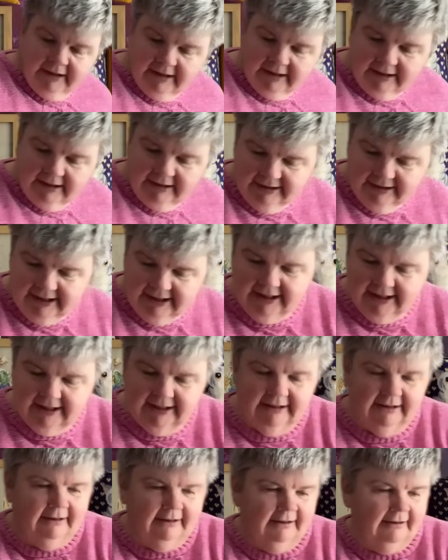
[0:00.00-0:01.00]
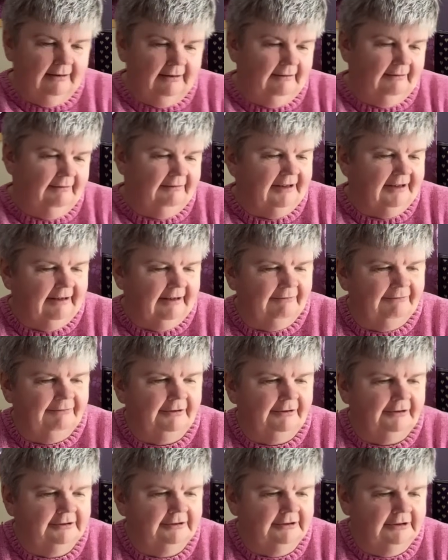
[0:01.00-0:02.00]
And then
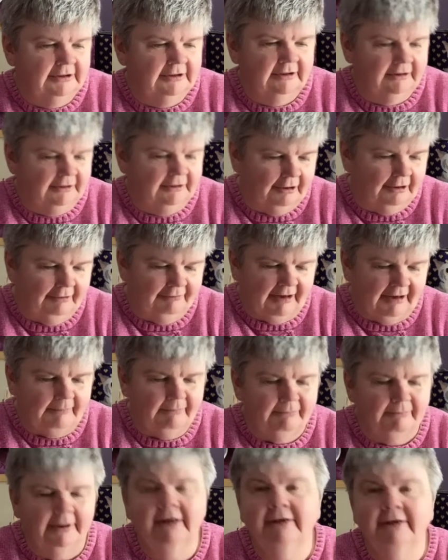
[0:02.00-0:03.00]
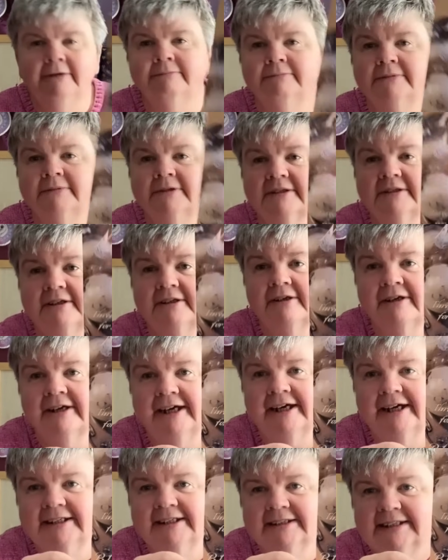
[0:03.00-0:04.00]
Thankful November
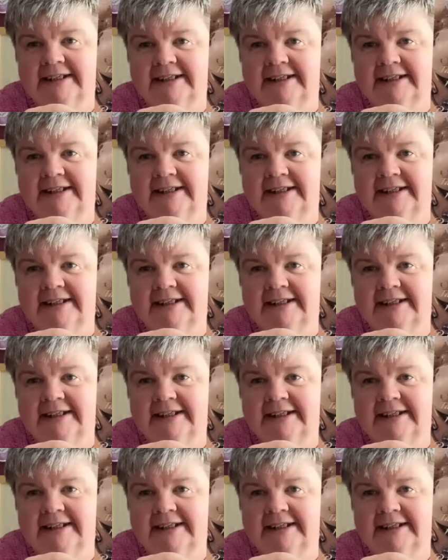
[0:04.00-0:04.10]
stockings,